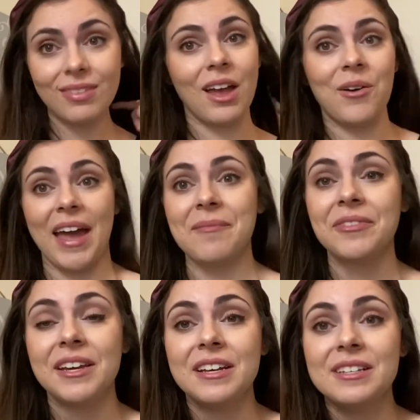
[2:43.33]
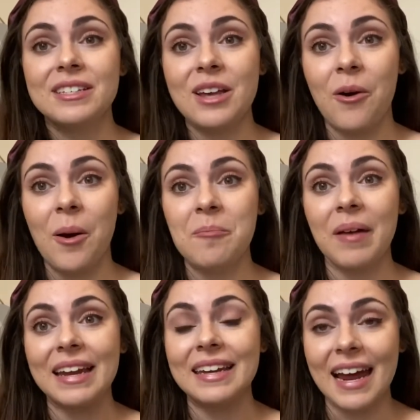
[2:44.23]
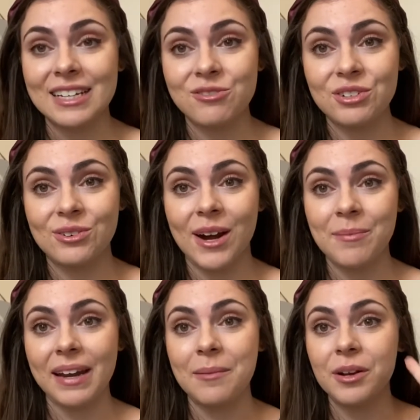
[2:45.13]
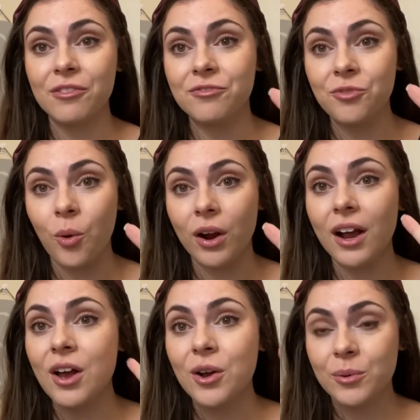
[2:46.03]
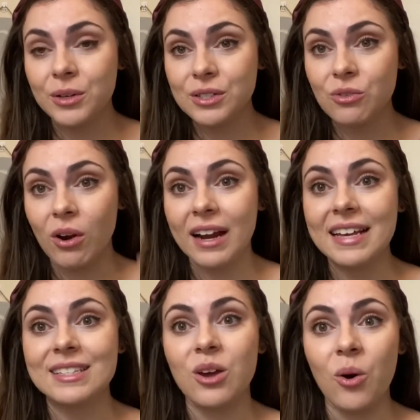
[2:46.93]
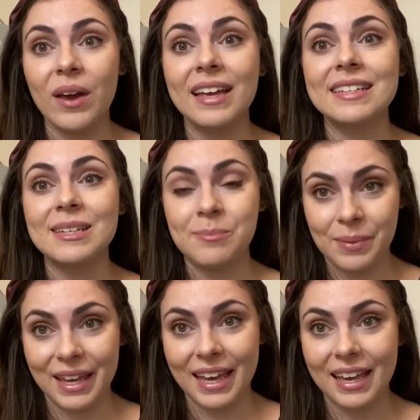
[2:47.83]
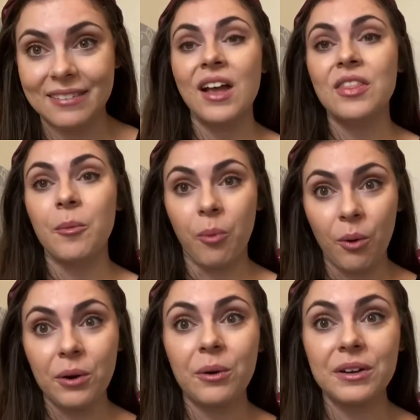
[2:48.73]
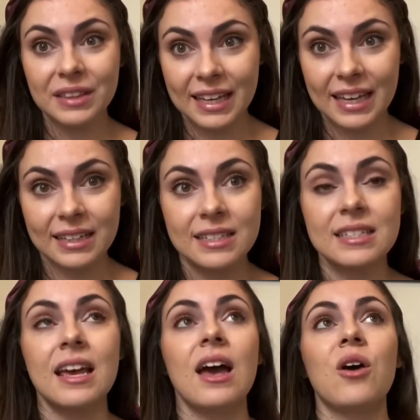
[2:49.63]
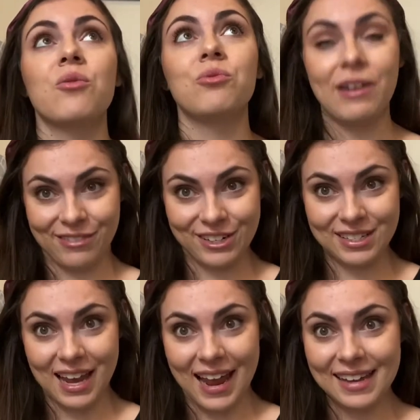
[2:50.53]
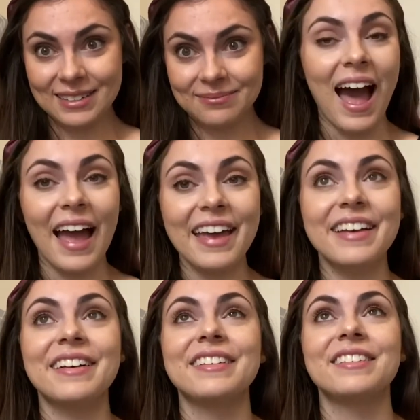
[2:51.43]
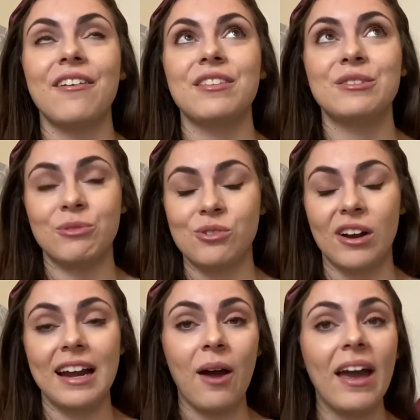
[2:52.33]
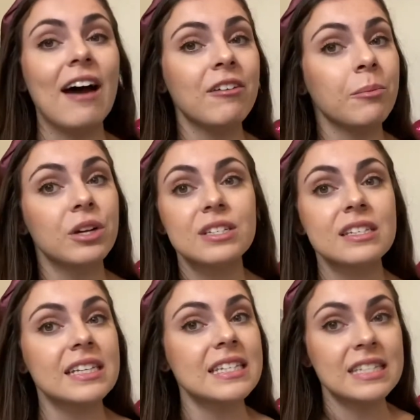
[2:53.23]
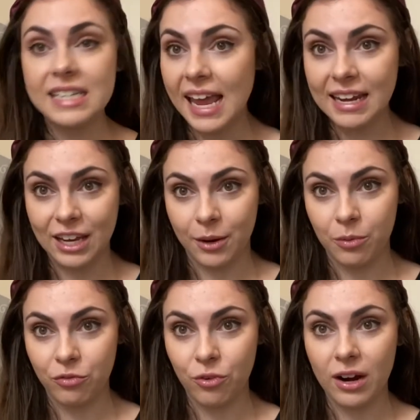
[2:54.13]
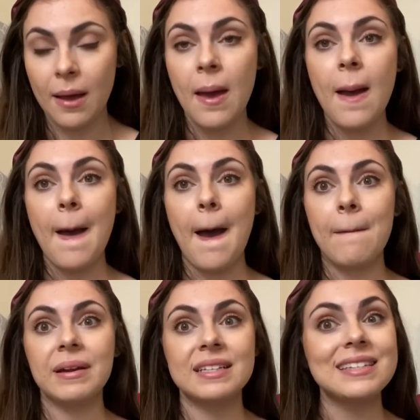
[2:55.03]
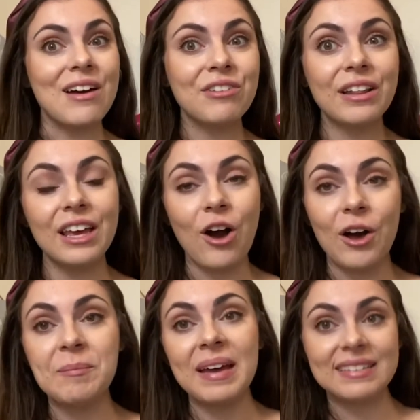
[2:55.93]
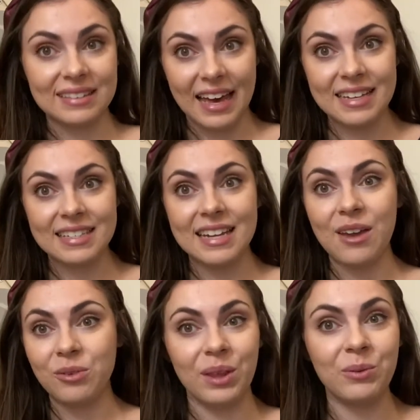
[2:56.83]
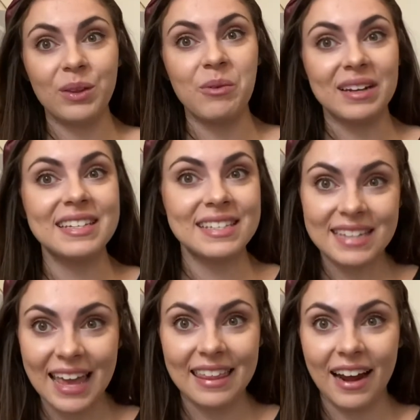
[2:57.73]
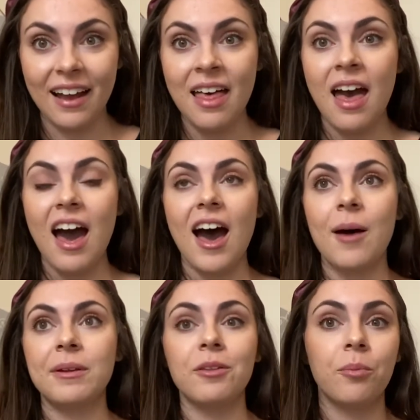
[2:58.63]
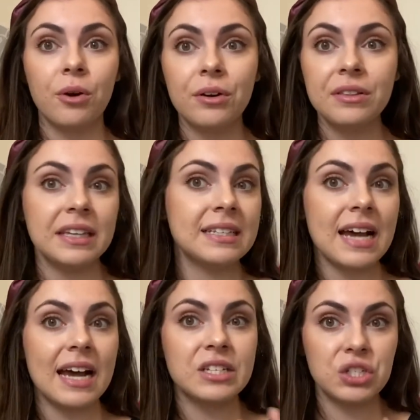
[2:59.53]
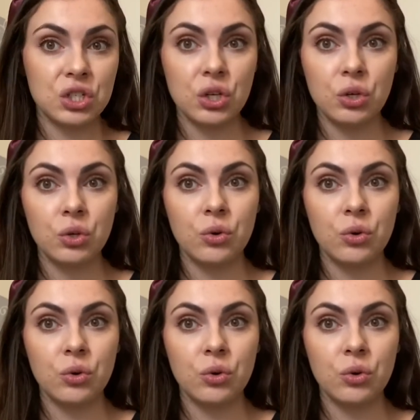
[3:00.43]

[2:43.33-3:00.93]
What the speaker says: Okay, so my next resort, my number 4 resort, is going to be the Port Orleans Riverside. I love this resort. Now, I haven't personally stayed here before, but it's definitely on my list. I really want to stay there. Now, the Port Orleans has 2